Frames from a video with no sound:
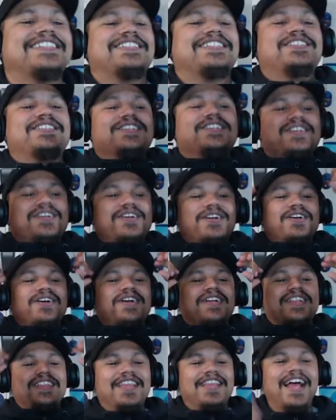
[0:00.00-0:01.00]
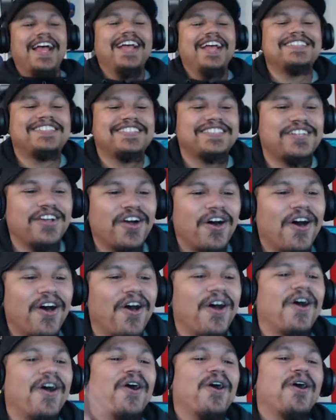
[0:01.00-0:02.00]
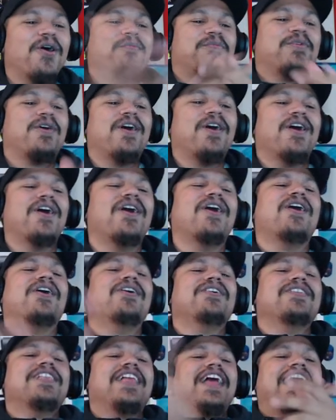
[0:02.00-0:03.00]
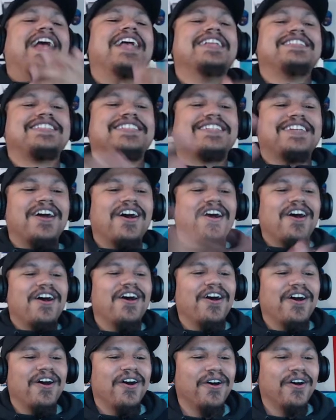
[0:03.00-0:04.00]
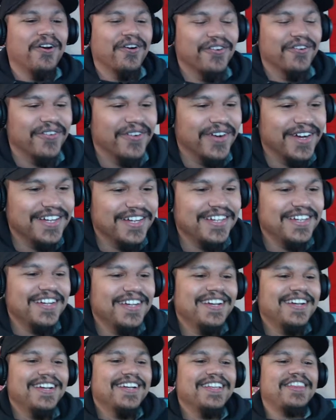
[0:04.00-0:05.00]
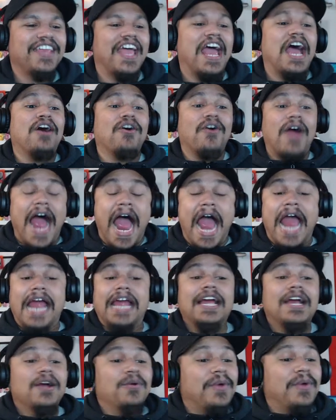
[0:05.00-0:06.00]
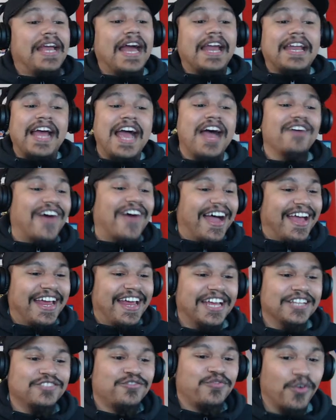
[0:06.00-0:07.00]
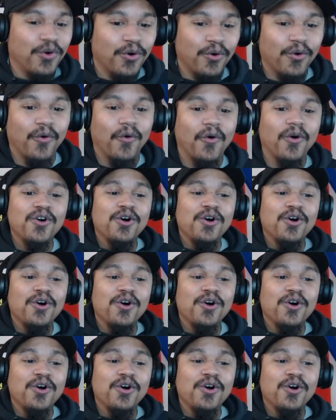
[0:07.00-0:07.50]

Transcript: Serious lab. Let's go, bro. Let's go. Areas to find the cake? we got to have our hands full.